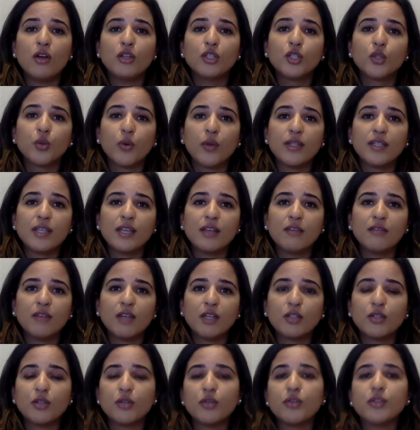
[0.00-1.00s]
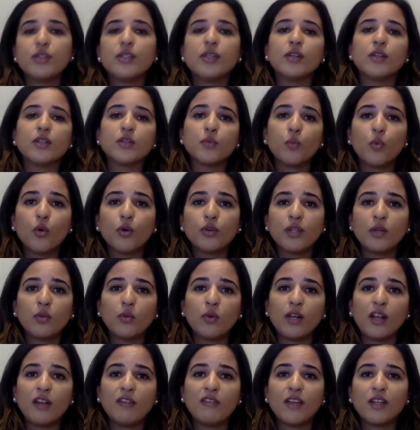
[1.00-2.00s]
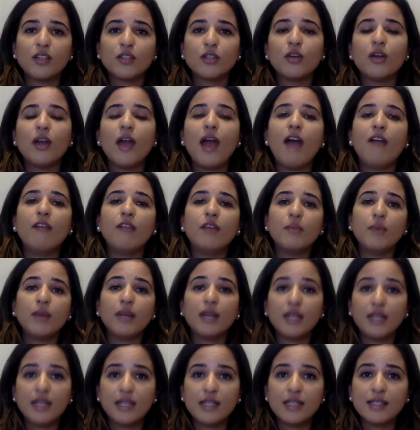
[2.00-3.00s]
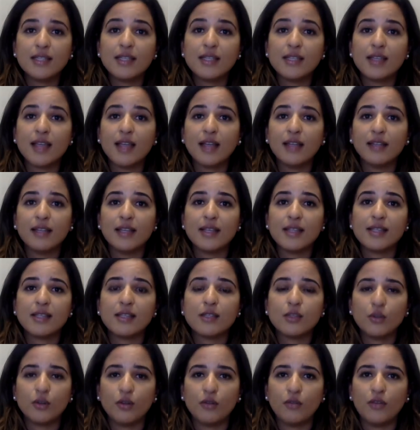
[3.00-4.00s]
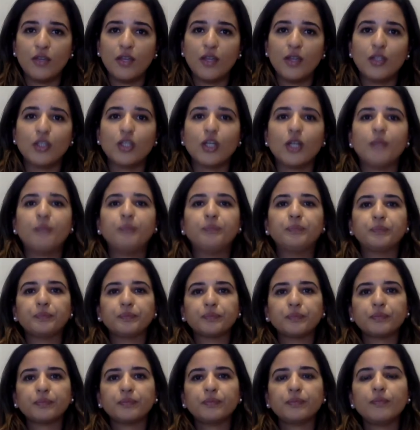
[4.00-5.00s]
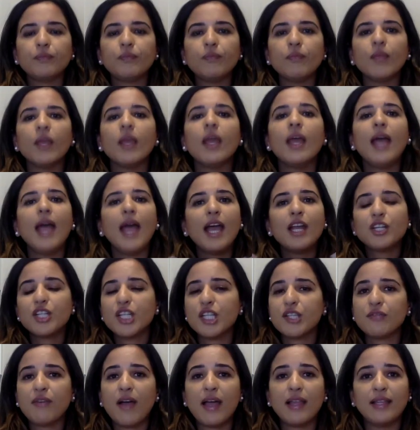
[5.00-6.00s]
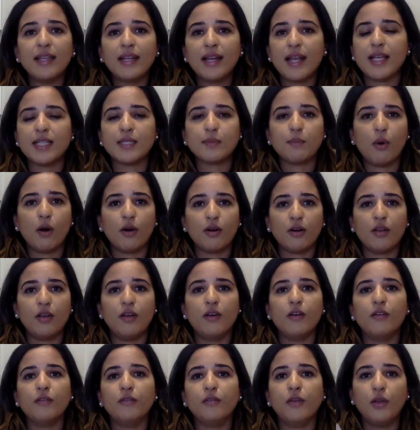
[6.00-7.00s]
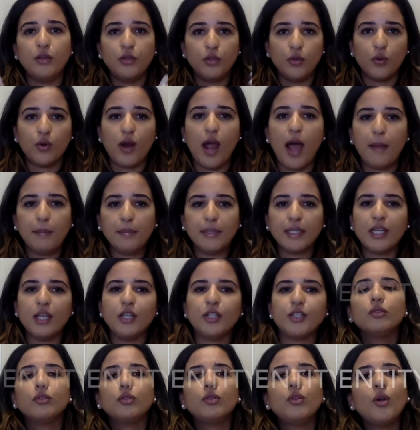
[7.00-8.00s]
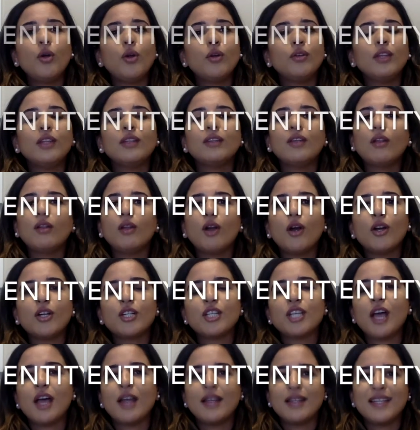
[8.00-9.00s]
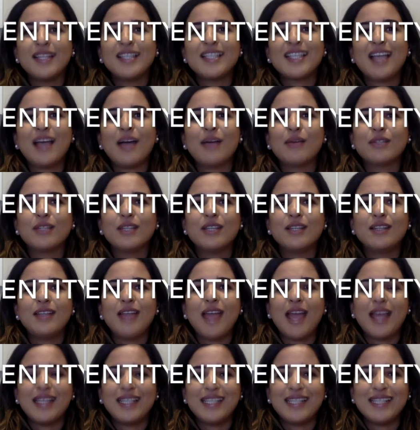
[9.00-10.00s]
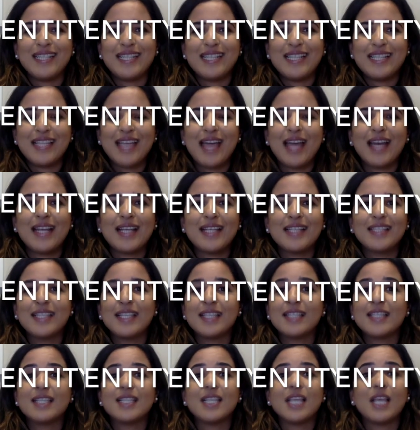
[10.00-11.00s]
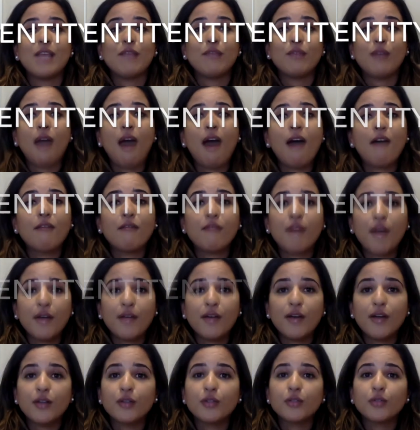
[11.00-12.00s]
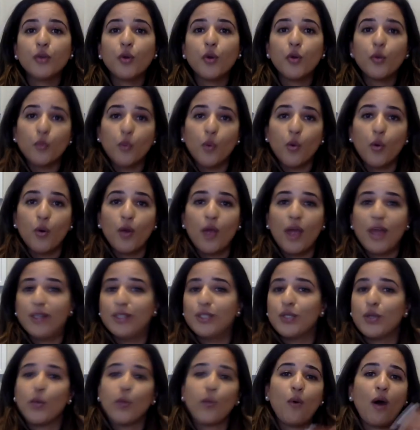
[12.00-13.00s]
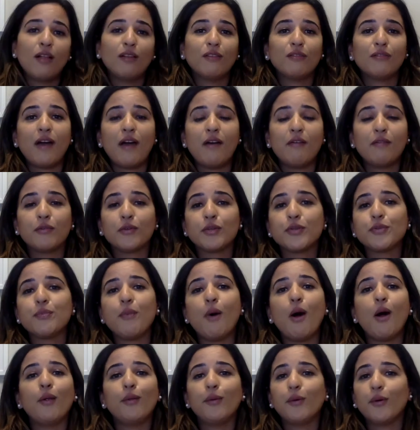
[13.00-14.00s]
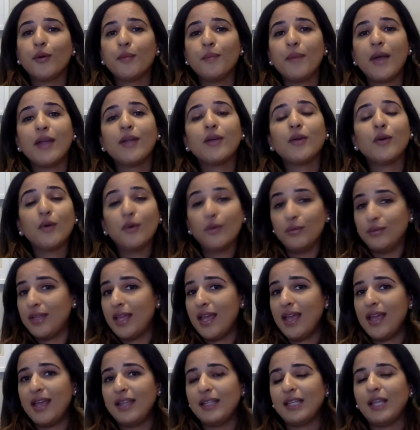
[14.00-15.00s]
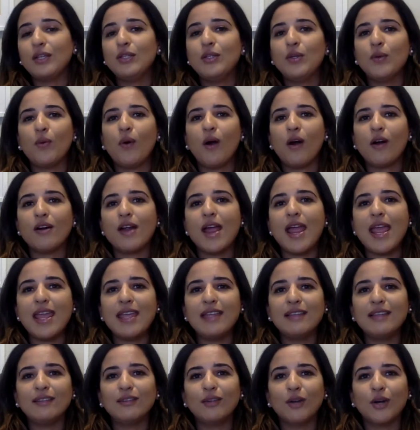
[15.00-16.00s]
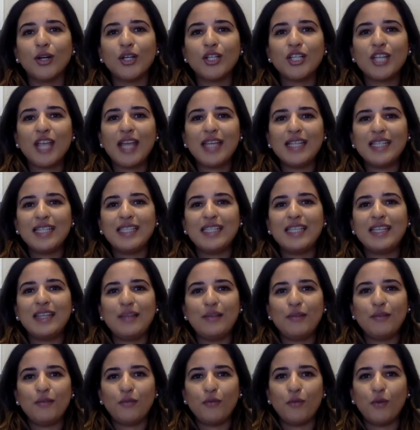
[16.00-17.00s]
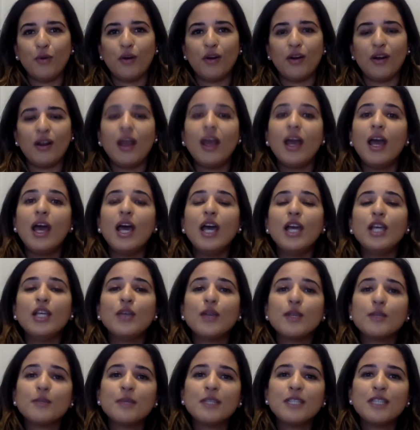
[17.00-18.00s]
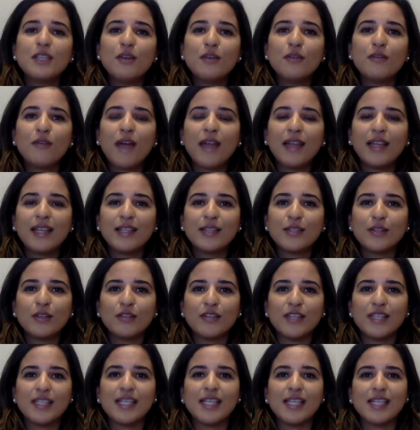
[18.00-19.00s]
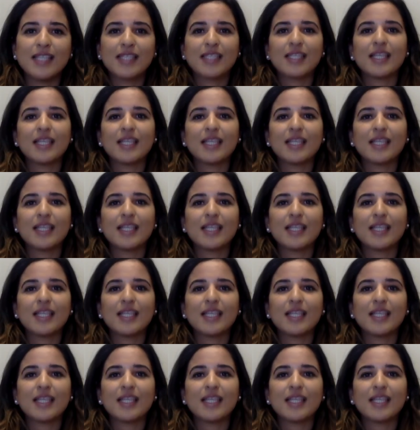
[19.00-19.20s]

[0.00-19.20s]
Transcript: joint inventors, there's more than one inventor, everybody needs to sign this certification. And just file it as part of your application. Third, the large undiscounted entity status. This is if you have 500 or more and don't qualify for small or micro, then you are a large entity for USPTO filing services.